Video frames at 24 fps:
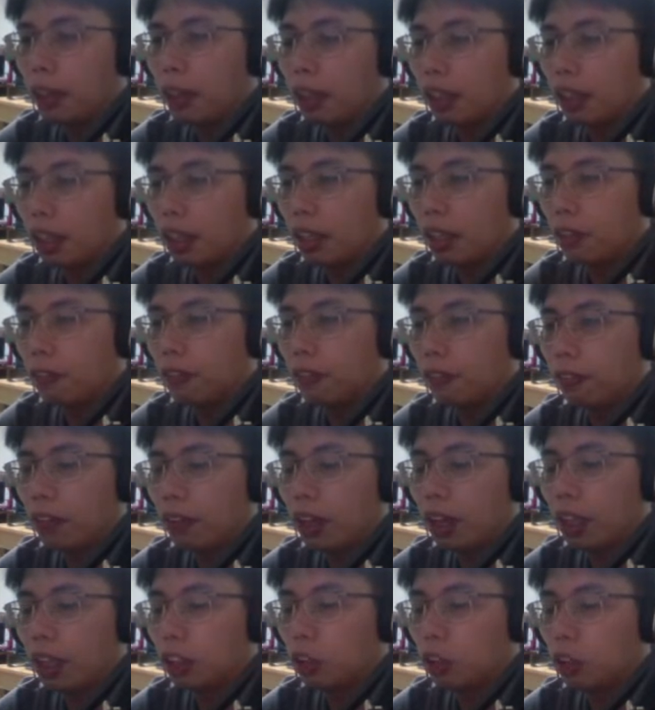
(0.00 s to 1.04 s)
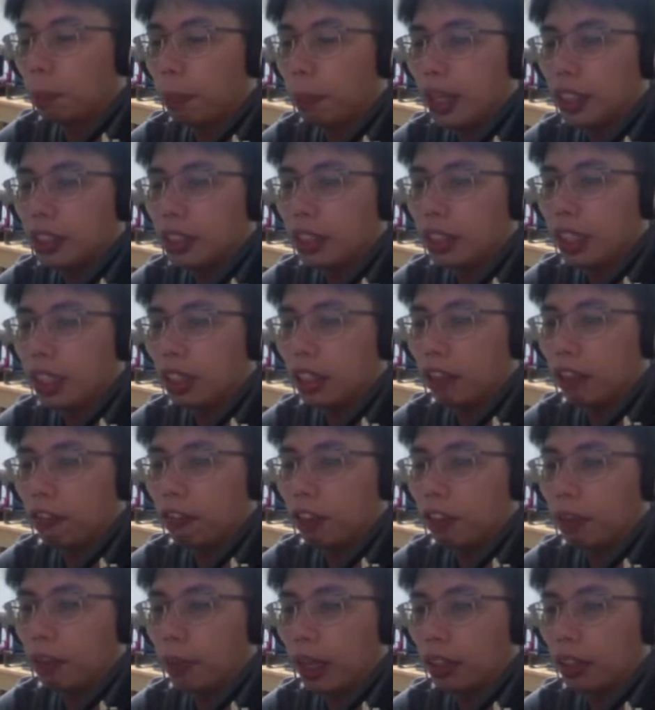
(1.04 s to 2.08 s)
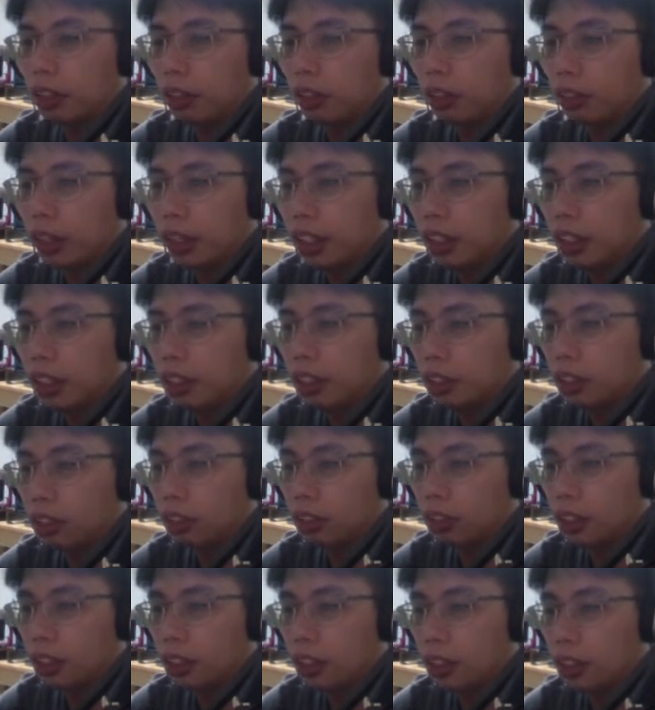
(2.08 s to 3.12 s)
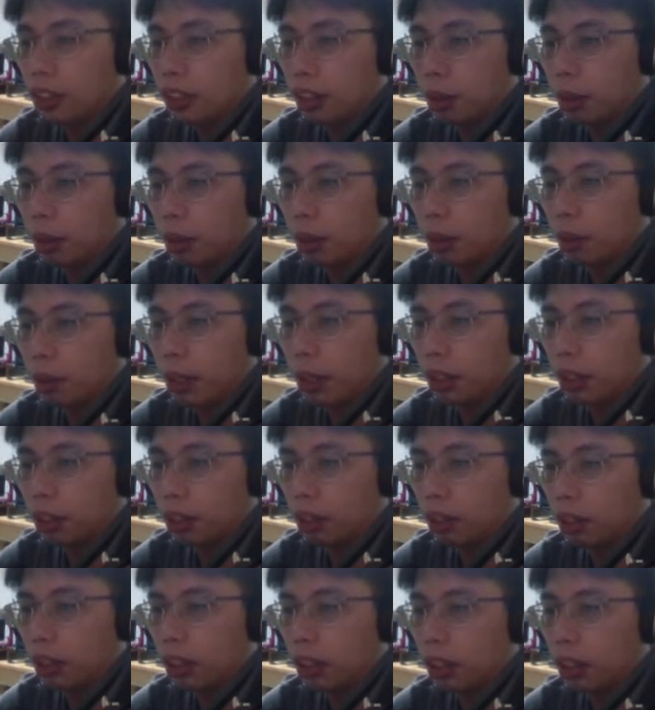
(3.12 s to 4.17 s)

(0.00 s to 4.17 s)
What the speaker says: if to pass data from Android, so this is the method.